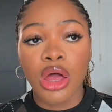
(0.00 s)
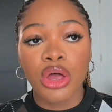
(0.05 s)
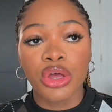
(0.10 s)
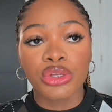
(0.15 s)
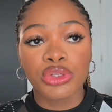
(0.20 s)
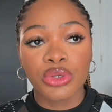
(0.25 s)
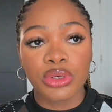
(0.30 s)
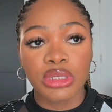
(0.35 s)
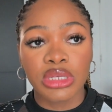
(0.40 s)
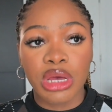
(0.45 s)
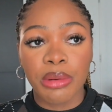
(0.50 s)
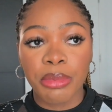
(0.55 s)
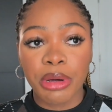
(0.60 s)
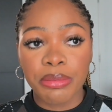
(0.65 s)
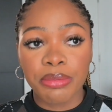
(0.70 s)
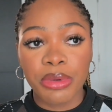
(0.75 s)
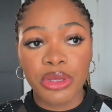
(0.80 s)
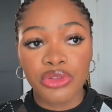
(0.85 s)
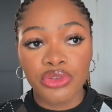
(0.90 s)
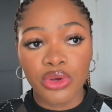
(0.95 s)
So in the
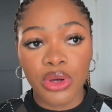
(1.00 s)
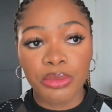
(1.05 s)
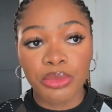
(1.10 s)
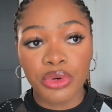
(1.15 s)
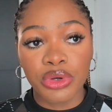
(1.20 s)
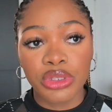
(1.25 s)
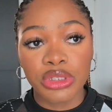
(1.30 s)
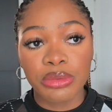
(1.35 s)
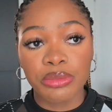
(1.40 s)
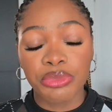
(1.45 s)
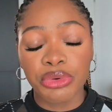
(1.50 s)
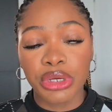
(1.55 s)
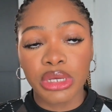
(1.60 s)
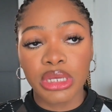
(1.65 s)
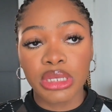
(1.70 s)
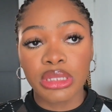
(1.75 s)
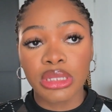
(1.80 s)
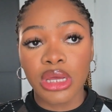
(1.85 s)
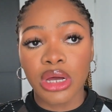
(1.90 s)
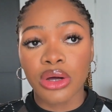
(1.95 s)
apartment tour, I'm going to break
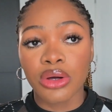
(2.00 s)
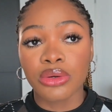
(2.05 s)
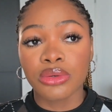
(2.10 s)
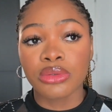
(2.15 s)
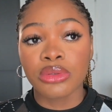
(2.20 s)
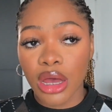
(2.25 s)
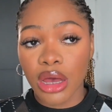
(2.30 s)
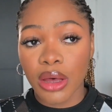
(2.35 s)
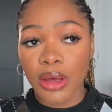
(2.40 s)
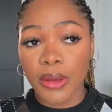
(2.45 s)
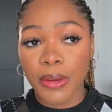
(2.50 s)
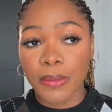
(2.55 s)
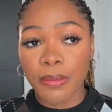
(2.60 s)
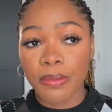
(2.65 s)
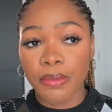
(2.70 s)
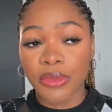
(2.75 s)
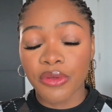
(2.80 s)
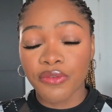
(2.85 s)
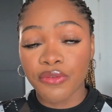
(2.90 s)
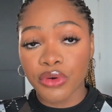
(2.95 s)
it down,
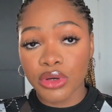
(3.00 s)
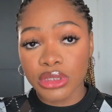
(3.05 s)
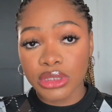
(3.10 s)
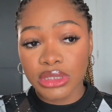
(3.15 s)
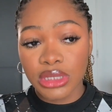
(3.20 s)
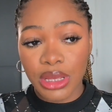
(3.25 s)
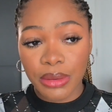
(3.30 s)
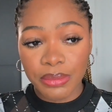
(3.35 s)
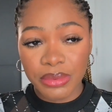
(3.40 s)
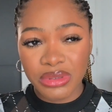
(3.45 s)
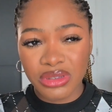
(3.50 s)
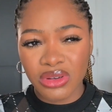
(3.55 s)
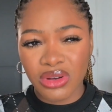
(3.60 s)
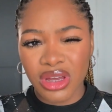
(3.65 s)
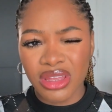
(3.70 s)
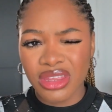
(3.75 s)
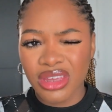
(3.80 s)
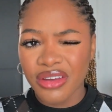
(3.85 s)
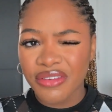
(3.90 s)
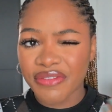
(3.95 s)
the 4 steps, I
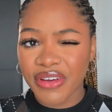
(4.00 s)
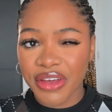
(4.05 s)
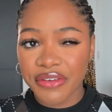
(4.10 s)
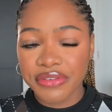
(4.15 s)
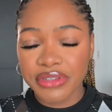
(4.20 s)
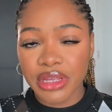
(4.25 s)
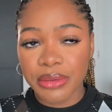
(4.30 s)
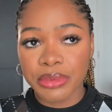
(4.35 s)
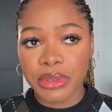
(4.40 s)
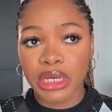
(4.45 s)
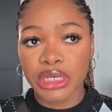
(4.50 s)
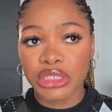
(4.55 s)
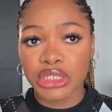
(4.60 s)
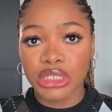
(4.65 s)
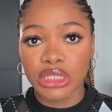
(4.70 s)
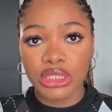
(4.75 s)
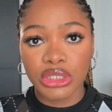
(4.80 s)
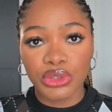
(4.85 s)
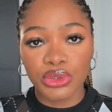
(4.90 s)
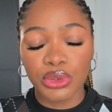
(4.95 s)
think 5 steps actually
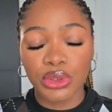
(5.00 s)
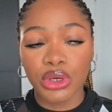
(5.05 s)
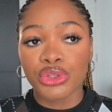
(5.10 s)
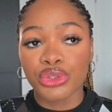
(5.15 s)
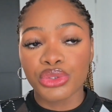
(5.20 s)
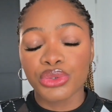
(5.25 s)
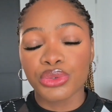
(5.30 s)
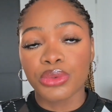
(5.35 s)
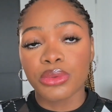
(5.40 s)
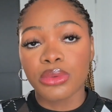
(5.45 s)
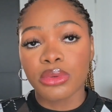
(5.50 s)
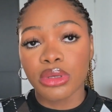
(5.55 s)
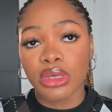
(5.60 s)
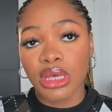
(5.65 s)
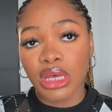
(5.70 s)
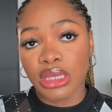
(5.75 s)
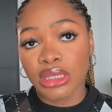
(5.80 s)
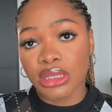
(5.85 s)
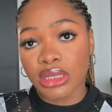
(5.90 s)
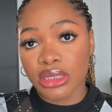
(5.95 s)
took to
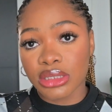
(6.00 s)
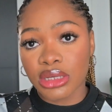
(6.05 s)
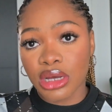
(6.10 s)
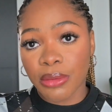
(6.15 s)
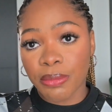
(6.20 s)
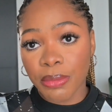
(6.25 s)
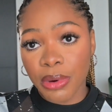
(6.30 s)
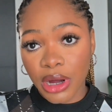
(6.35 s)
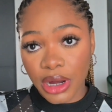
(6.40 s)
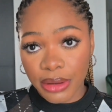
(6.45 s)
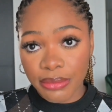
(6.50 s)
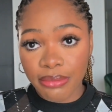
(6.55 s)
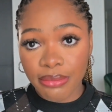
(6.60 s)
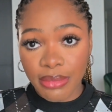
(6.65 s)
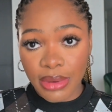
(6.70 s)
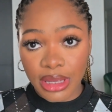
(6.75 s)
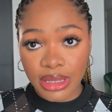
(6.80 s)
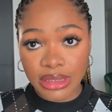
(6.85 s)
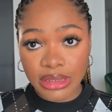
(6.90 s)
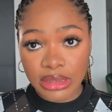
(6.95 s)
get this
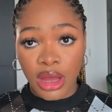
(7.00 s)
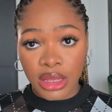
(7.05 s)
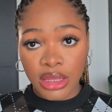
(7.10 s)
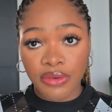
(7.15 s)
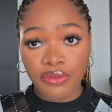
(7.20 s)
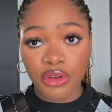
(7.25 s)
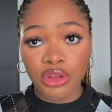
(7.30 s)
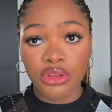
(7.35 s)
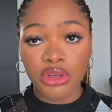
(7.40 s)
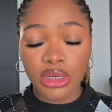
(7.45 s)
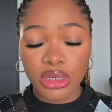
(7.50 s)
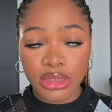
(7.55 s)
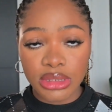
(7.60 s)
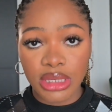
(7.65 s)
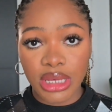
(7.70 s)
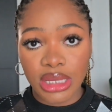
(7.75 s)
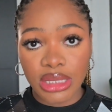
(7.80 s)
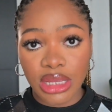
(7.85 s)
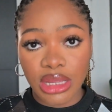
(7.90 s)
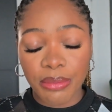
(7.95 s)
apartment. And if you're looking to
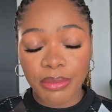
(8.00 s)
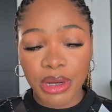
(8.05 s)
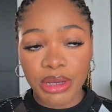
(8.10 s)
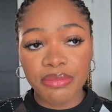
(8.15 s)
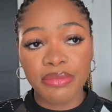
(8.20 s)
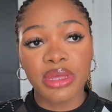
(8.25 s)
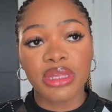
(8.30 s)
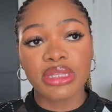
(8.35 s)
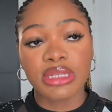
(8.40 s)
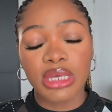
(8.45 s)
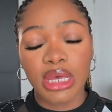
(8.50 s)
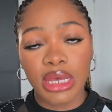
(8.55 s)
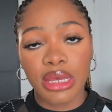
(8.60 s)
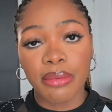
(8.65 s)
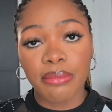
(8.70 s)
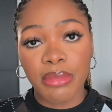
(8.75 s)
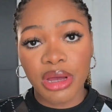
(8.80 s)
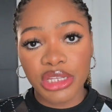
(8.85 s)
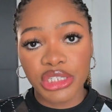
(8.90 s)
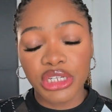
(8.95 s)
get an apartment here
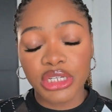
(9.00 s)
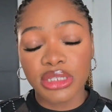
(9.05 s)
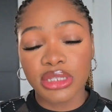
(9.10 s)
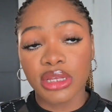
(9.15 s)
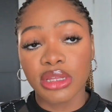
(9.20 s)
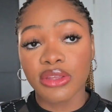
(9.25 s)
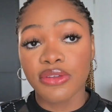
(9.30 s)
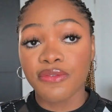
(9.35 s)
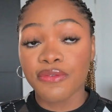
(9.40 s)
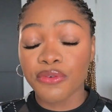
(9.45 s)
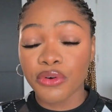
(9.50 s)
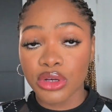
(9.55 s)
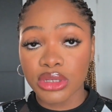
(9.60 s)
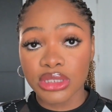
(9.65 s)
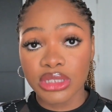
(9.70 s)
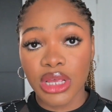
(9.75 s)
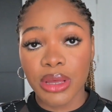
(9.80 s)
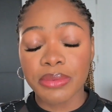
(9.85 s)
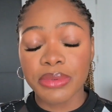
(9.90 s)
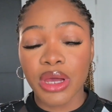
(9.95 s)
in Manchester, the 4
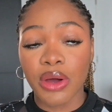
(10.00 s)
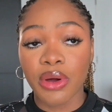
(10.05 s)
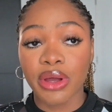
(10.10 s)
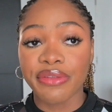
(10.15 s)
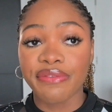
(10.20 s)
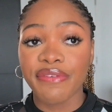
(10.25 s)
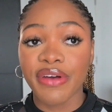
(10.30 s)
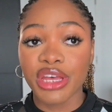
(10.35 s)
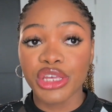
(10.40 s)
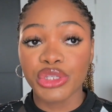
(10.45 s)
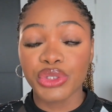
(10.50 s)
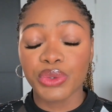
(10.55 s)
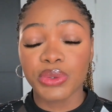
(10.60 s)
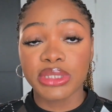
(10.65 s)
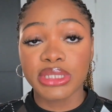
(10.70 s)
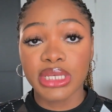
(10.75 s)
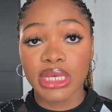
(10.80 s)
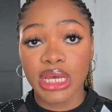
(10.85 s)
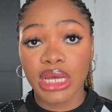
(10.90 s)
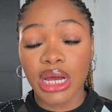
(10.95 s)
steps I'll advise you
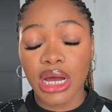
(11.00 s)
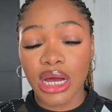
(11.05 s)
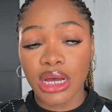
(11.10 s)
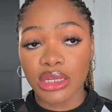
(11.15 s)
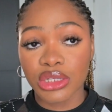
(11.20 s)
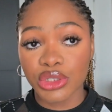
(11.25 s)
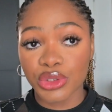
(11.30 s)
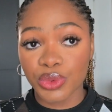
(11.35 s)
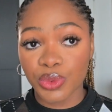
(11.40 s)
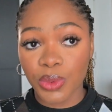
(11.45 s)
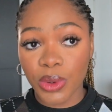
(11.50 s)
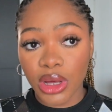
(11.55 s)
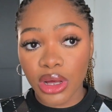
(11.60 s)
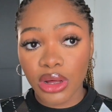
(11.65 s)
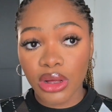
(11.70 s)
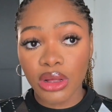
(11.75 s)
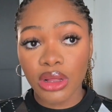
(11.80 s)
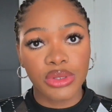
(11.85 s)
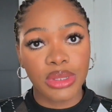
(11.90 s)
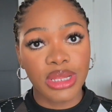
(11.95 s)
take as
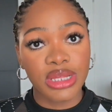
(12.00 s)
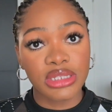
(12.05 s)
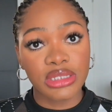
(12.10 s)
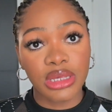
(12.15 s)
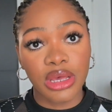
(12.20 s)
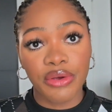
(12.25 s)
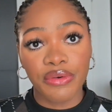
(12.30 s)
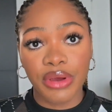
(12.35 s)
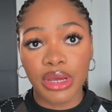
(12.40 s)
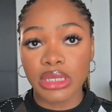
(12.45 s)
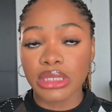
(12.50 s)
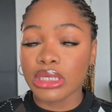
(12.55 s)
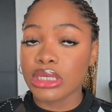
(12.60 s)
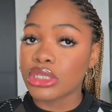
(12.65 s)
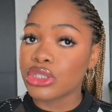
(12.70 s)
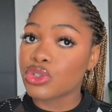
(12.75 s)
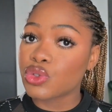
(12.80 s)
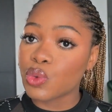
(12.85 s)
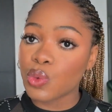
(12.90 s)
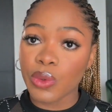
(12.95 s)
well. So let's get right
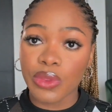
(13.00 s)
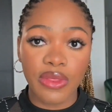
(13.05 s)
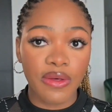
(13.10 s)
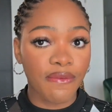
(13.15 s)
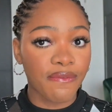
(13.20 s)
into the